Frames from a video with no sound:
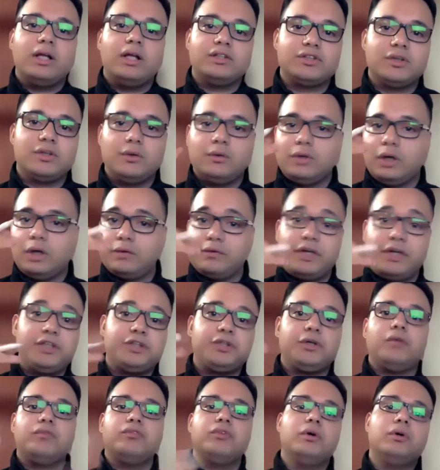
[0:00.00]
And so a
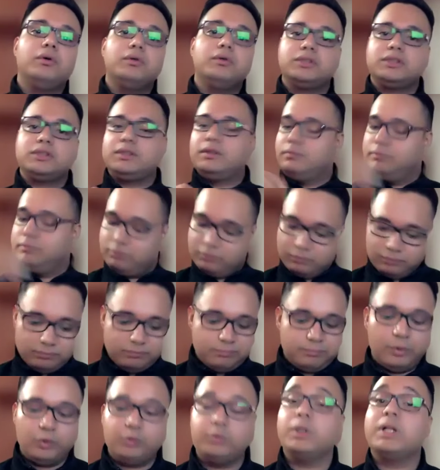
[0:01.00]
ratio of those
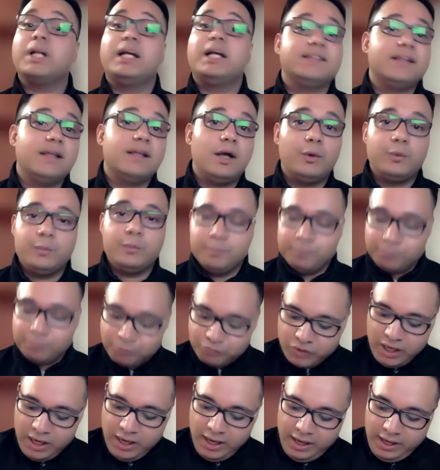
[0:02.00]
both will cancel out.
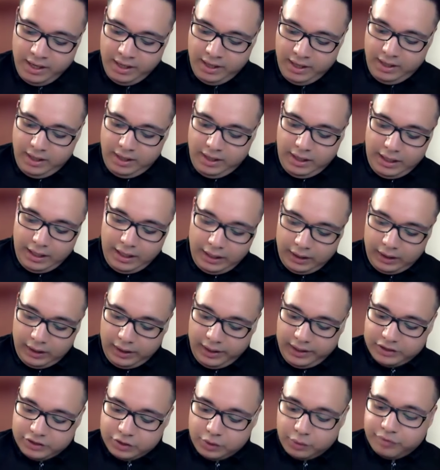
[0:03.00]

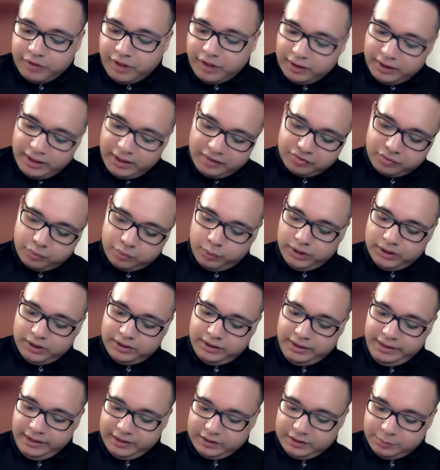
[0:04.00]
And so we're left with
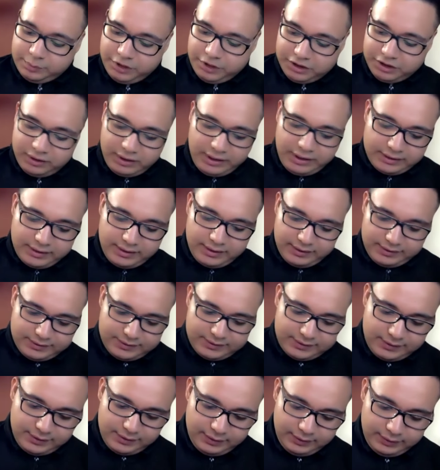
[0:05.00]
an expression like
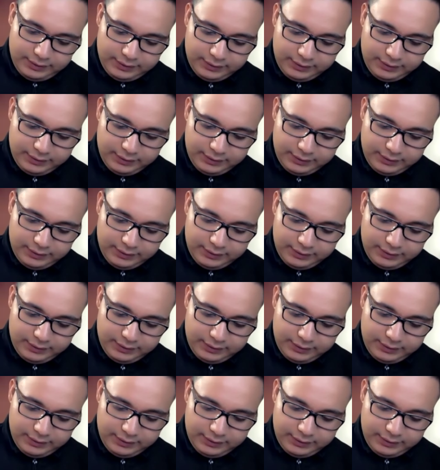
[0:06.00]
this.